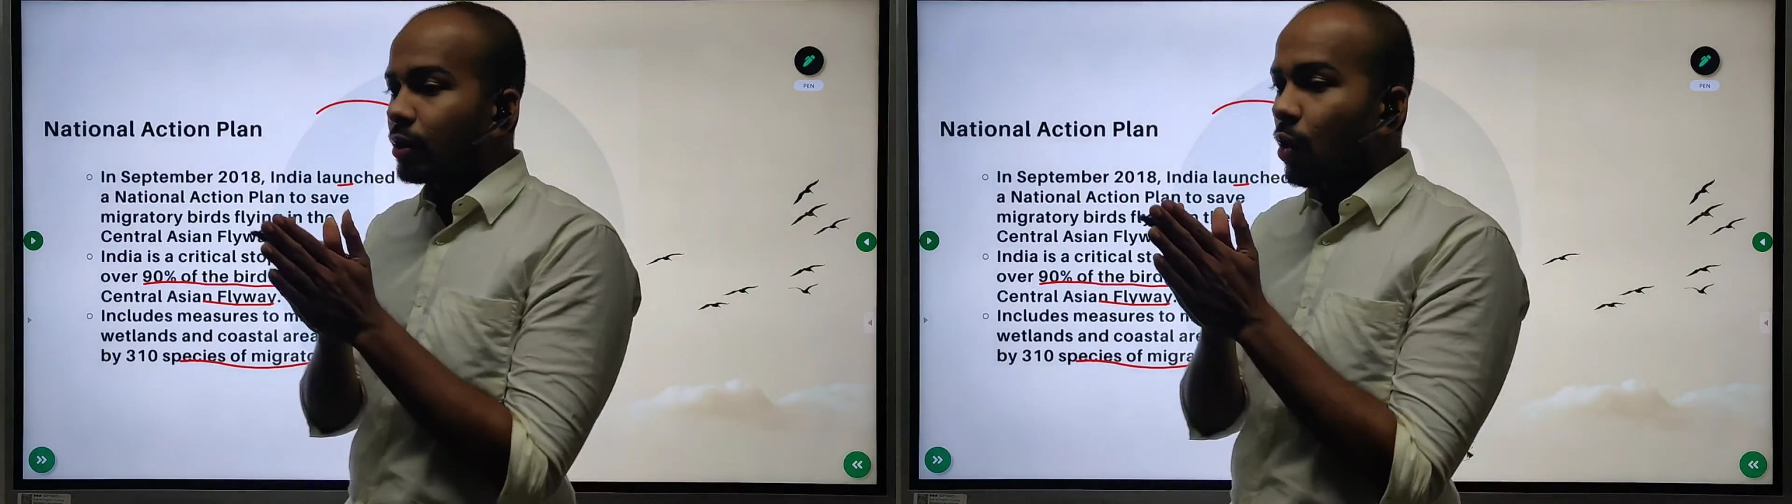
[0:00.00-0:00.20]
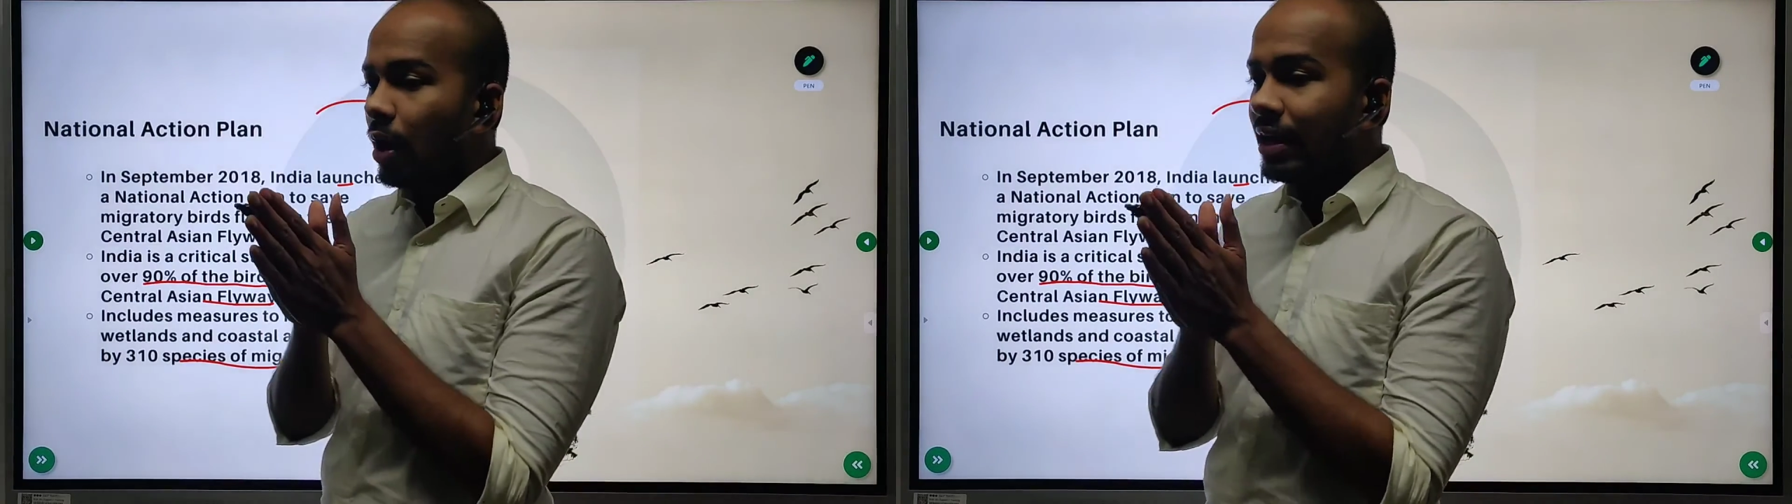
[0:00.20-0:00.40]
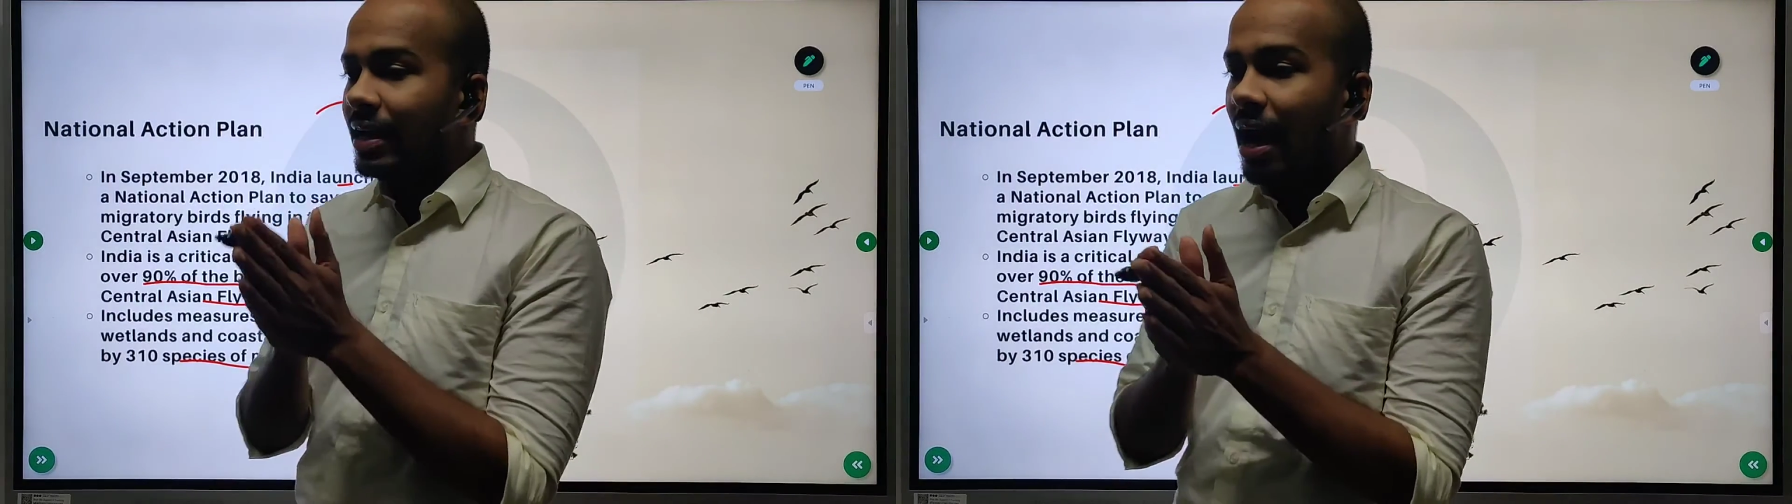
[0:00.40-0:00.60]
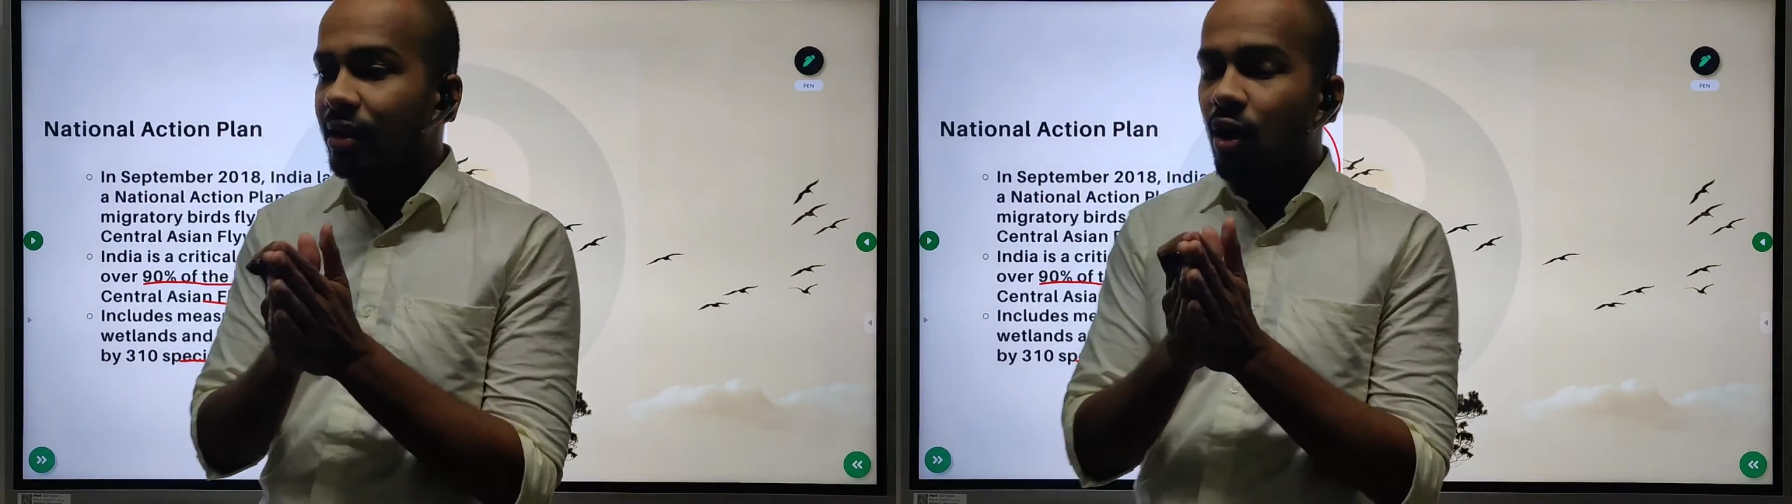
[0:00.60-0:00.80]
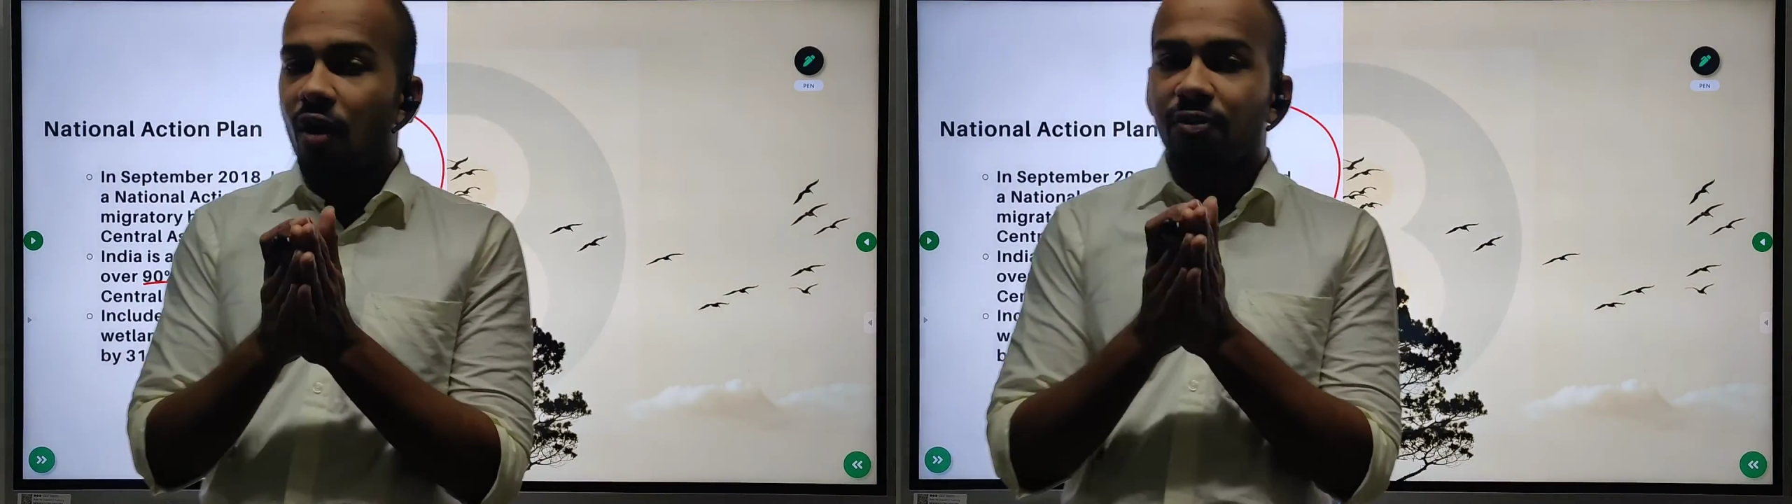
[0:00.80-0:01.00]
any
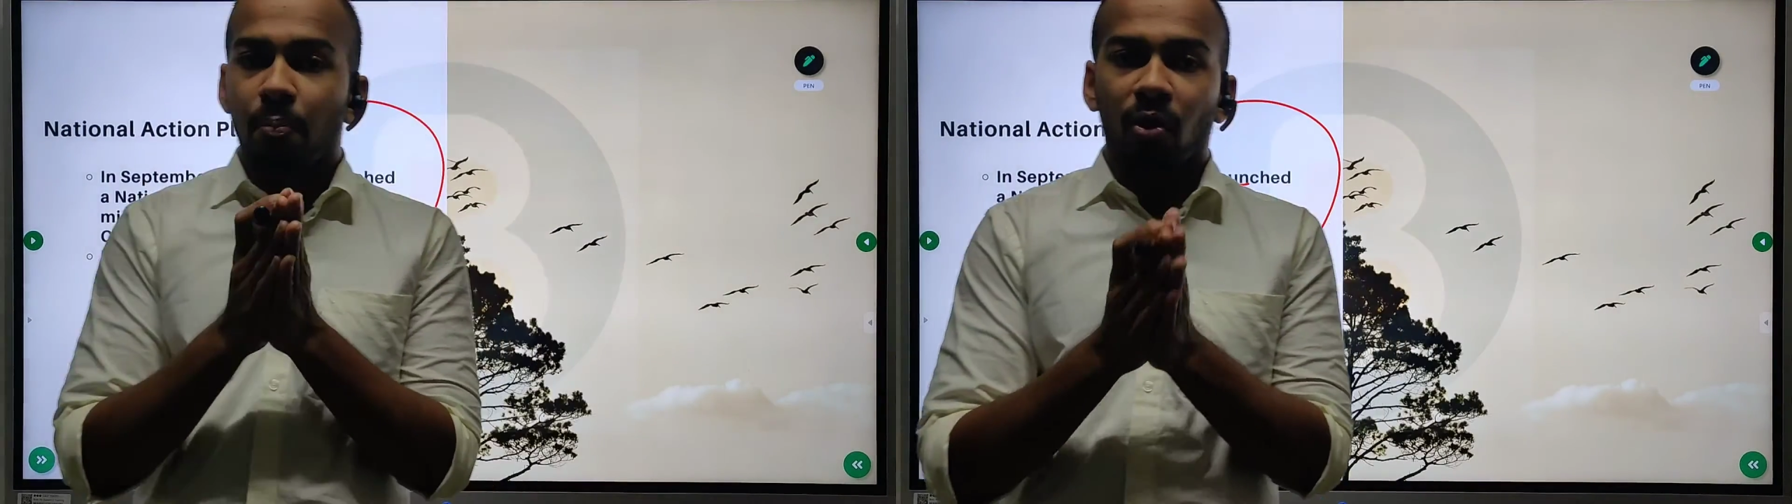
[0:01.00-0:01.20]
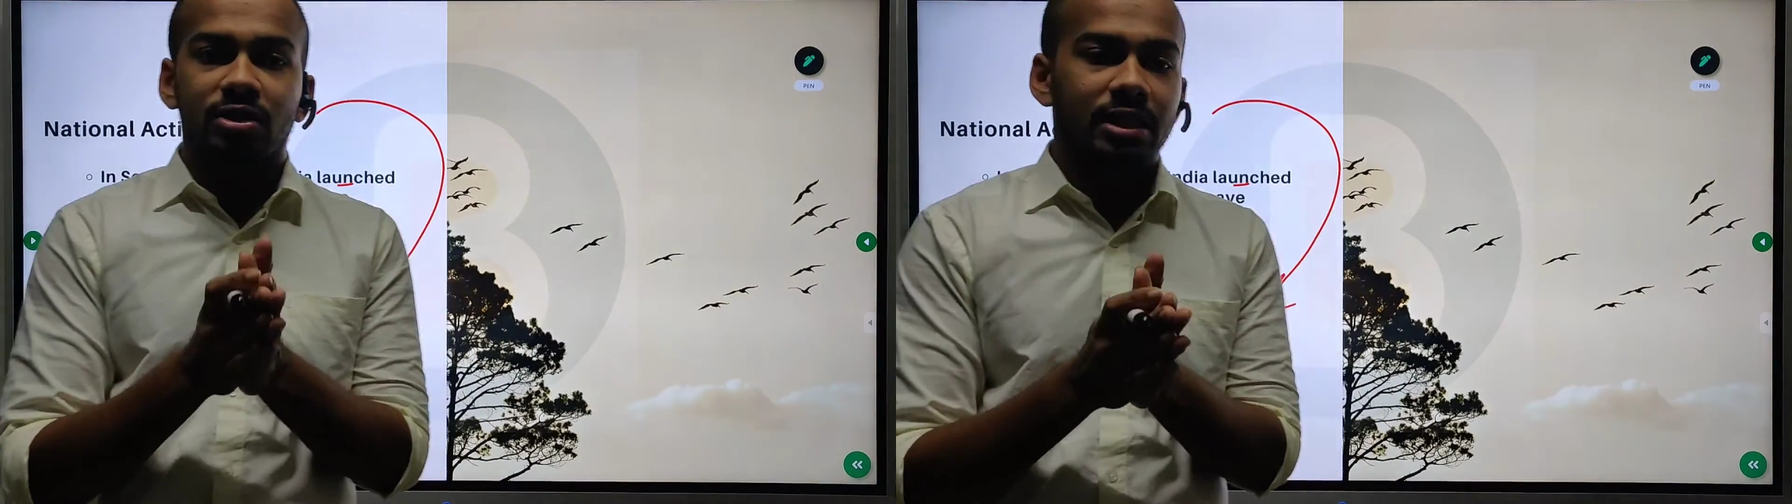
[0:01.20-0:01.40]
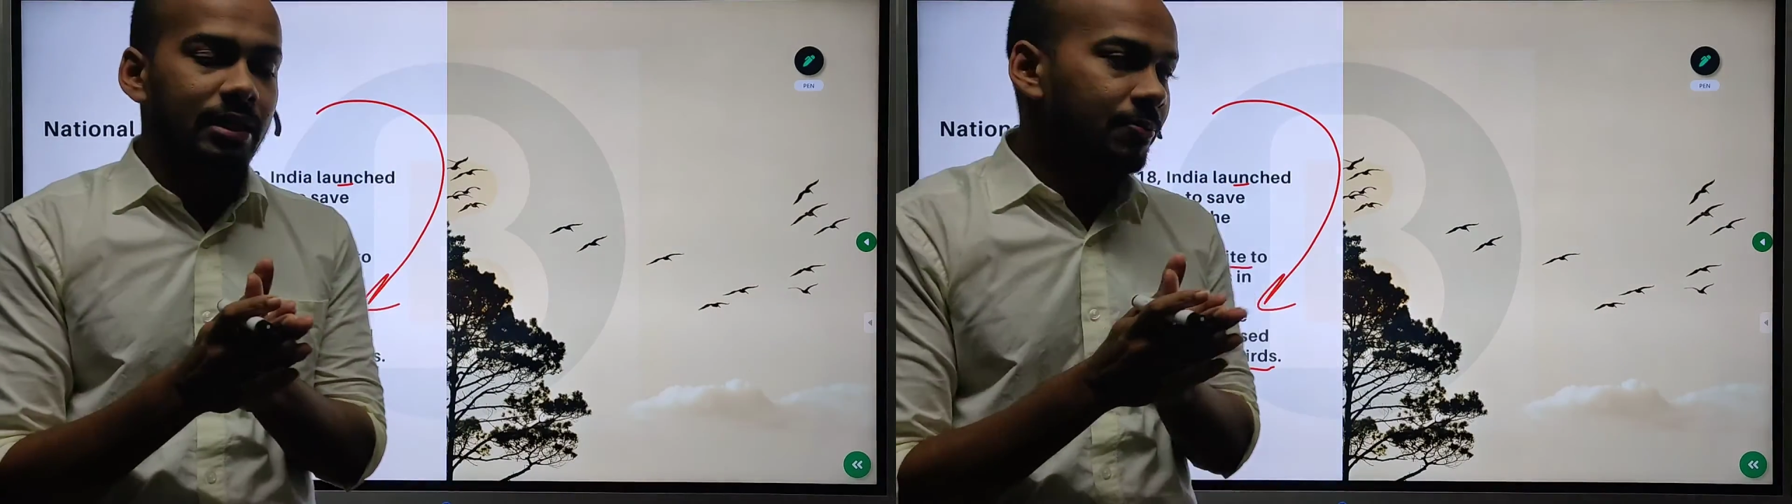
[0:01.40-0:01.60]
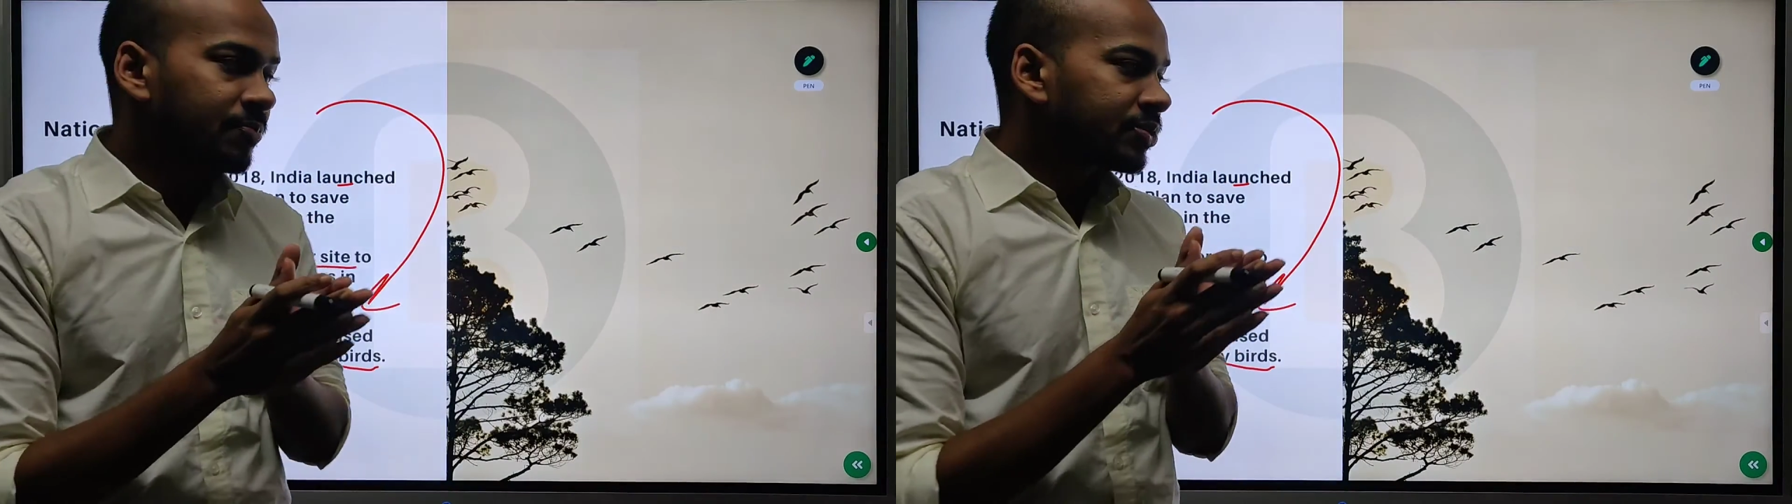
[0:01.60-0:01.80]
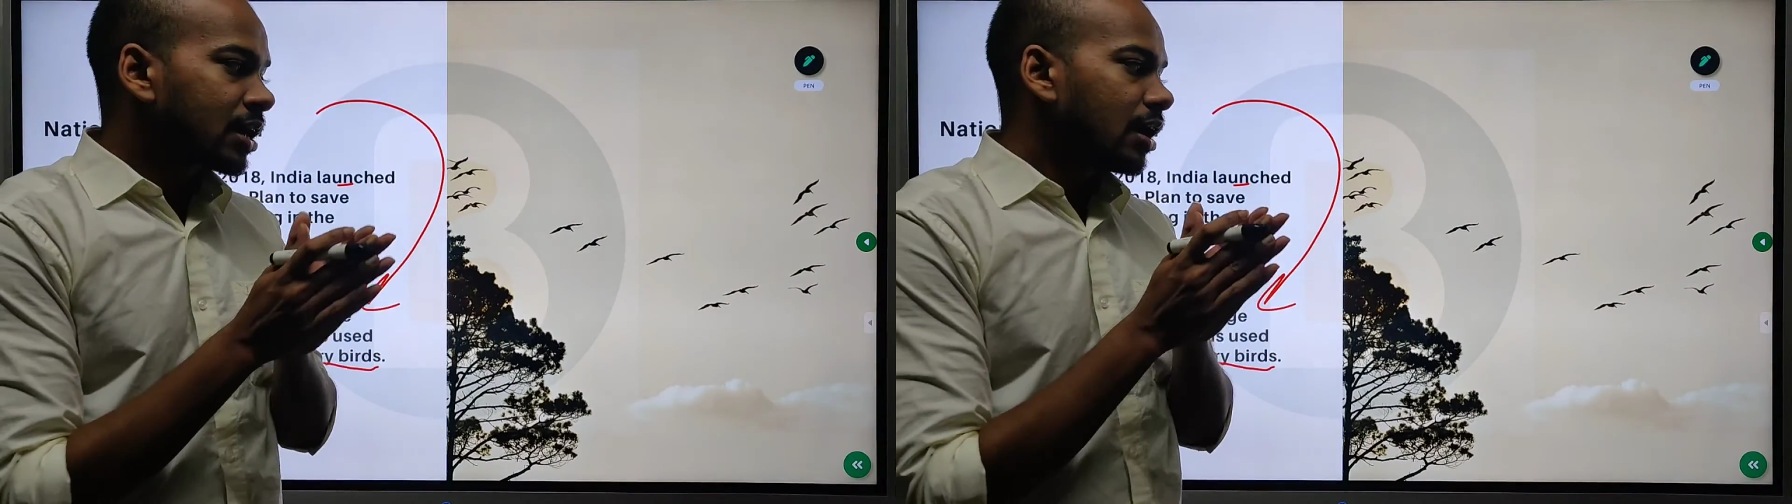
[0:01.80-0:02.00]
kind of poaching